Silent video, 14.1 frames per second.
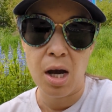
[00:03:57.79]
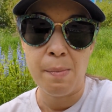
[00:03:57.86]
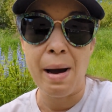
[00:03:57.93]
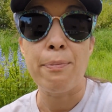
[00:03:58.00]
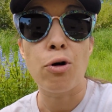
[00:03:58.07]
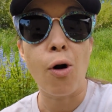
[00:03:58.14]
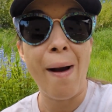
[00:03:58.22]

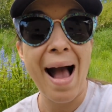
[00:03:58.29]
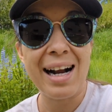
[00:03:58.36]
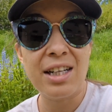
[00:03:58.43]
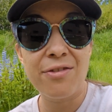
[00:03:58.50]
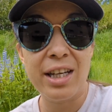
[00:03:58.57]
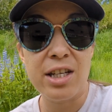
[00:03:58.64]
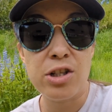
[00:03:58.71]
By
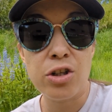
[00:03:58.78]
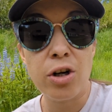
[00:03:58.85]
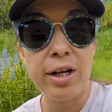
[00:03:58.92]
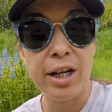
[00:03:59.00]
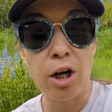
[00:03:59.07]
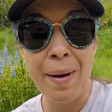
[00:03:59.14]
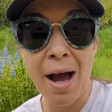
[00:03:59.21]
proactively
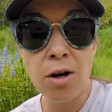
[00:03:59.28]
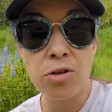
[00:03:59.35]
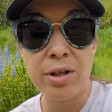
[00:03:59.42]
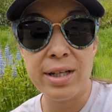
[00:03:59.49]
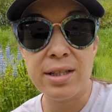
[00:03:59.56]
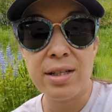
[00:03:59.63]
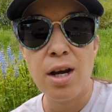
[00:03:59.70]
asserting your
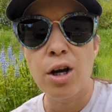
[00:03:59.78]
boundaries,